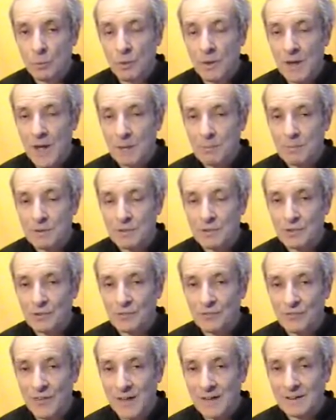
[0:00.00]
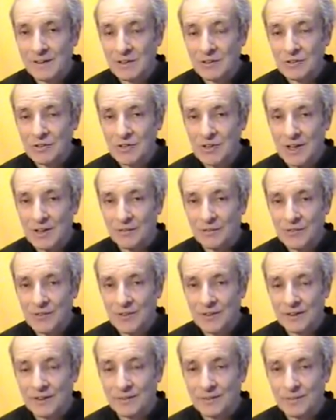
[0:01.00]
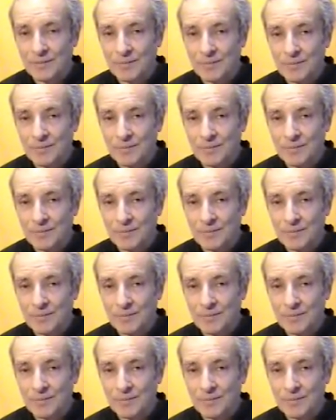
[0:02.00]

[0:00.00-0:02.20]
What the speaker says: we happen to find ourselves in?